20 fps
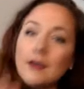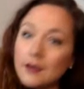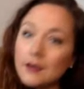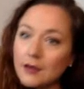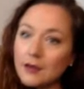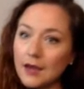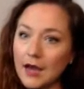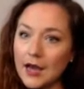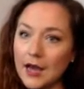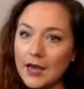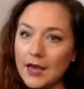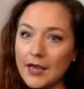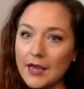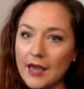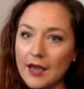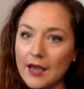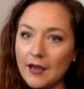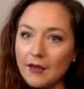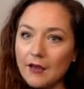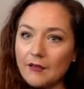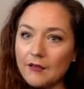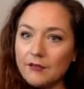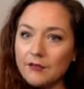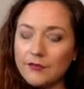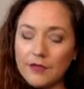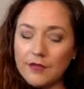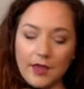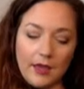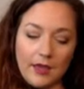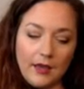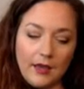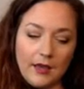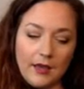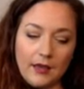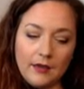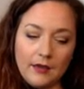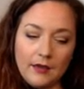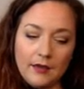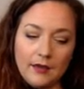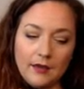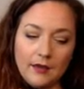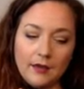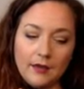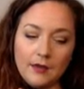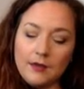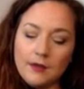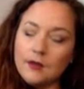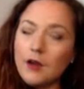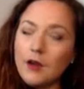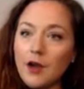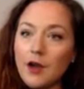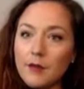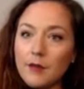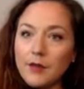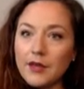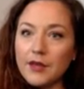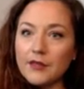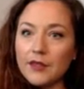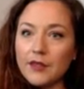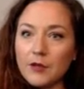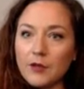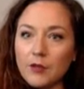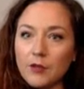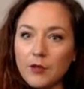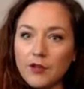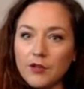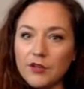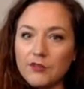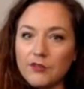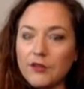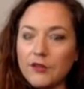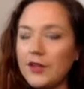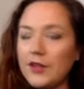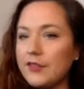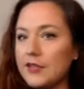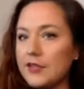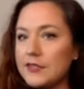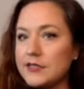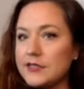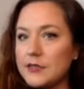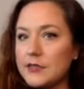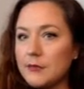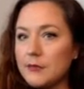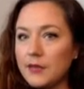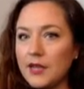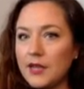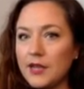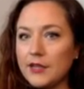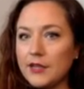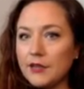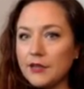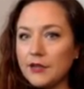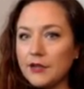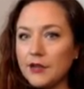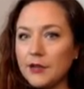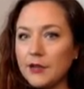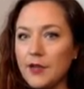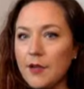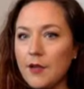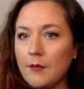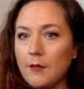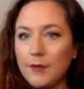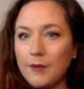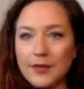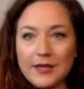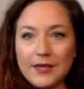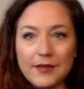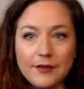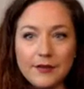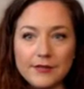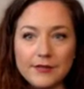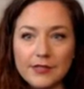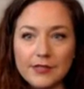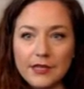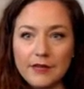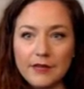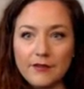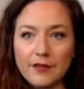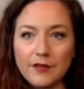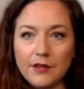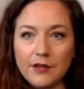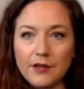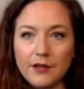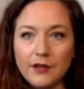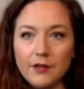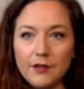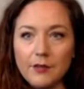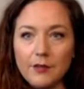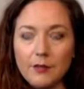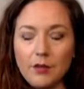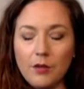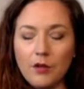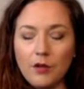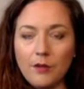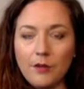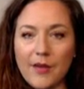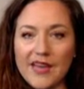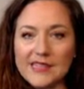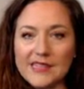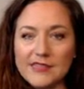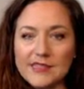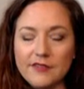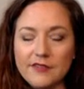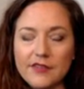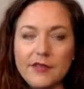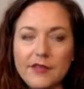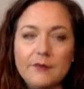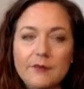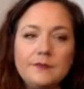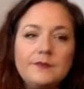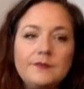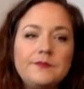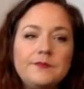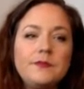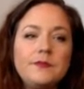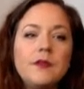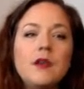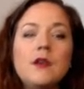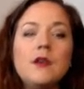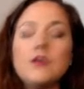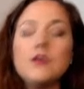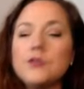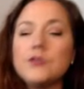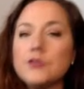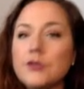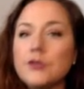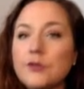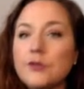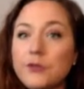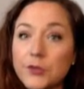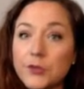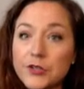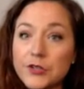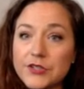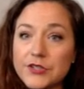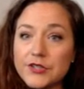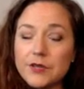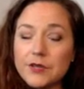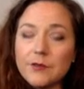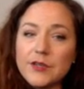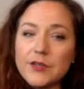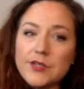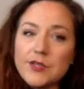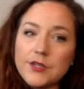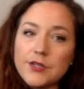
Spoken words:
I have a compound that I want you to find that's a molecular, but here's the given molar mass of it. So the first thing we do,